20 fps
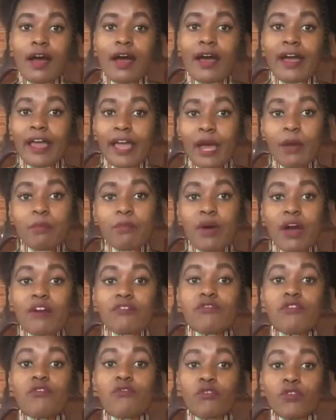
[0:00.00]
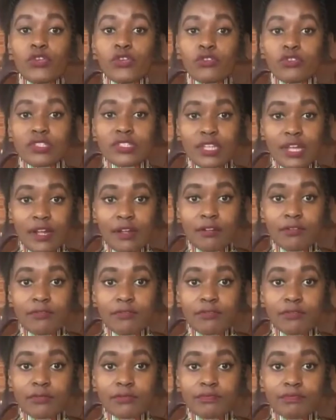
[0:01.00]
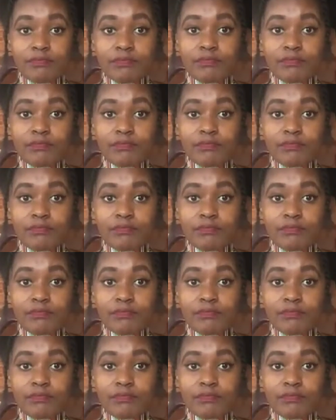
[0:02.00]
a hair puff for yourself